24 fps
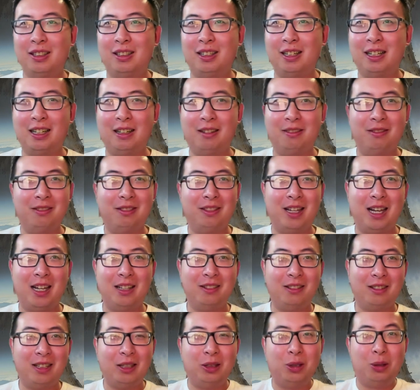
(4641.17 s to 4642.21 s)

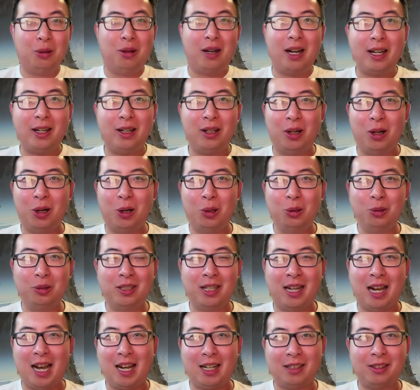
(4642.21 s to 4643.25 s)
Then do I owe
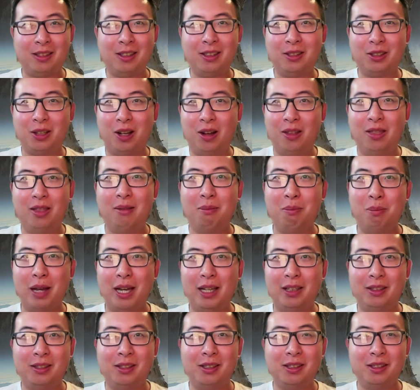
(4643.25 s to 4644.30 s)
taxes on the
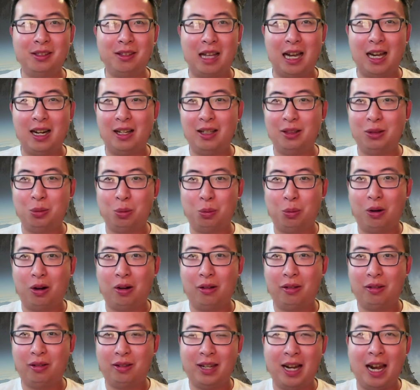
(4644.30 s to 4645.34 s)
basis that it's
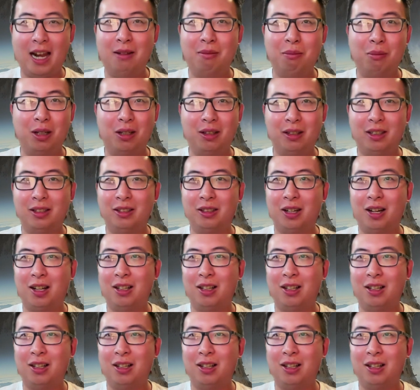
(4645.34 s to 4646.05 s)
worth $10 million,